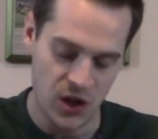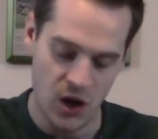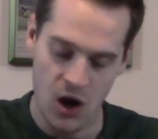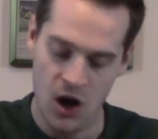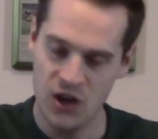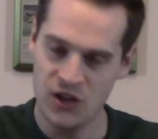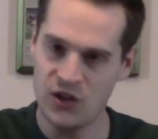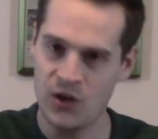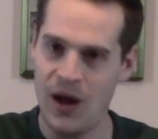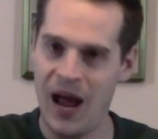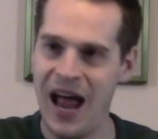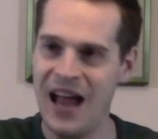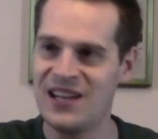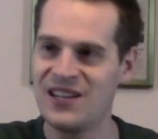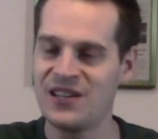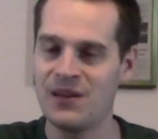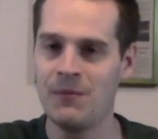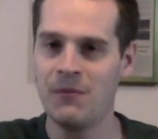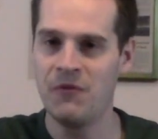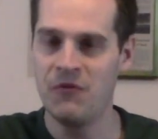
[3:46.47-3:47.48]
He also
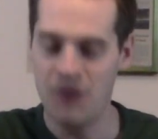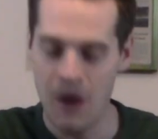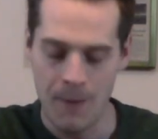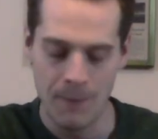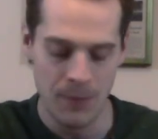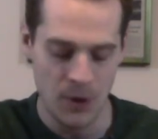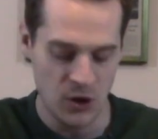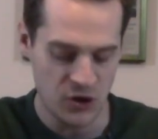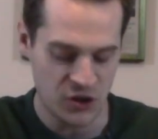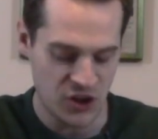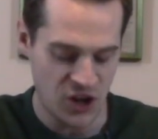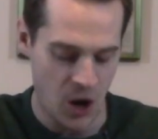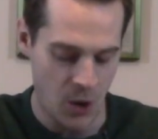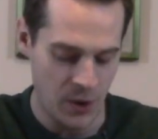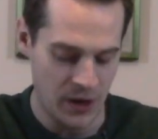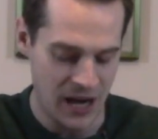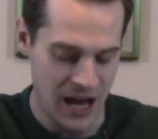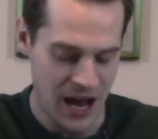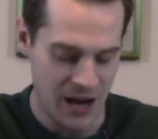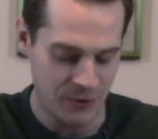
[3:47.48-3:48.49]
had some fumbles
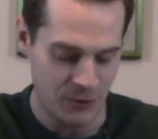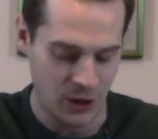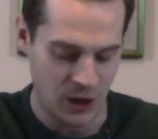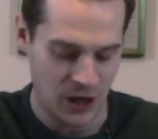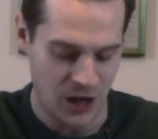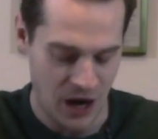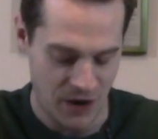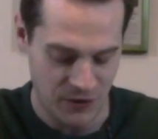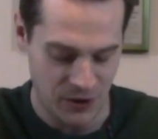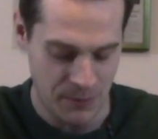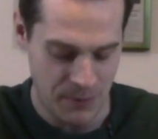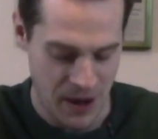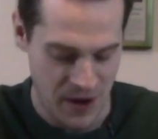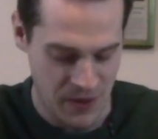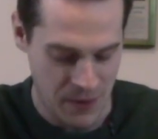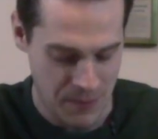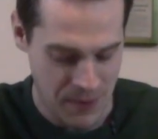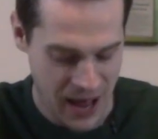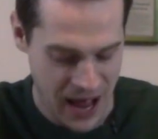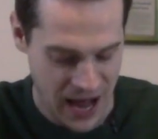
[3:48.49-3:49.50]
going on, recovered by
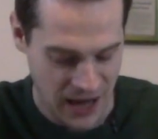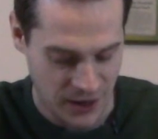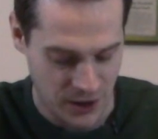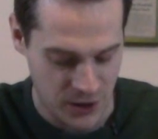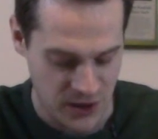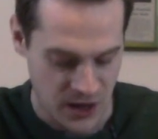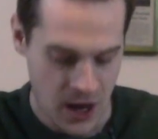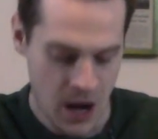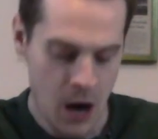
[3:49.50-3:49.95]
the Packers.